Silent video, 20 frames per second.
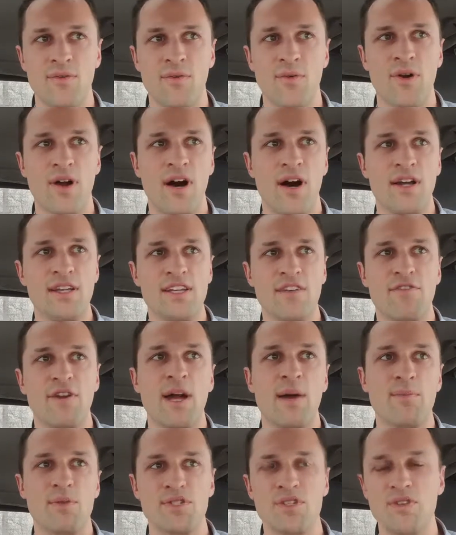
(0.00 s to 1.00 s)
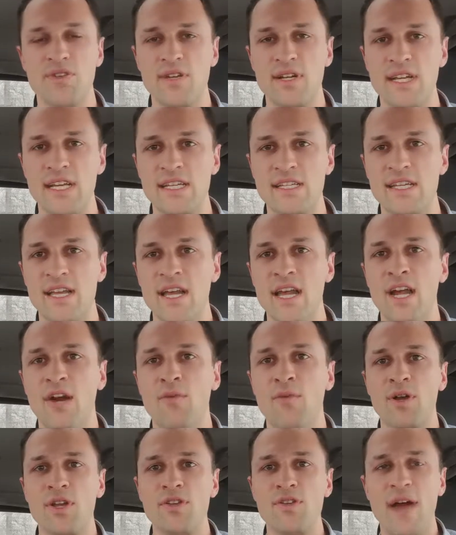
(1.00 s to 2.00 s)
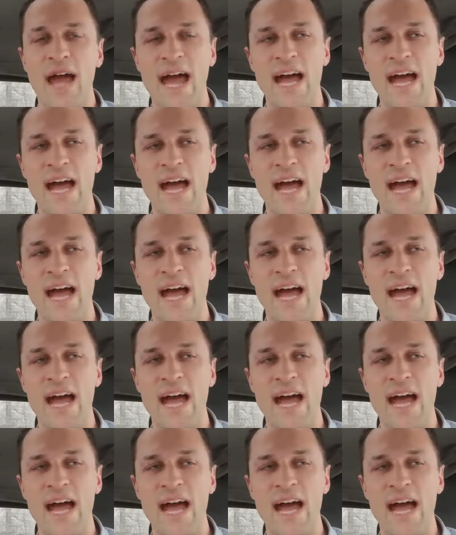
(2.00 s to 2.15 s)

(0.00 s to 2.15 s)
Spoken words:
or on different opportunities where you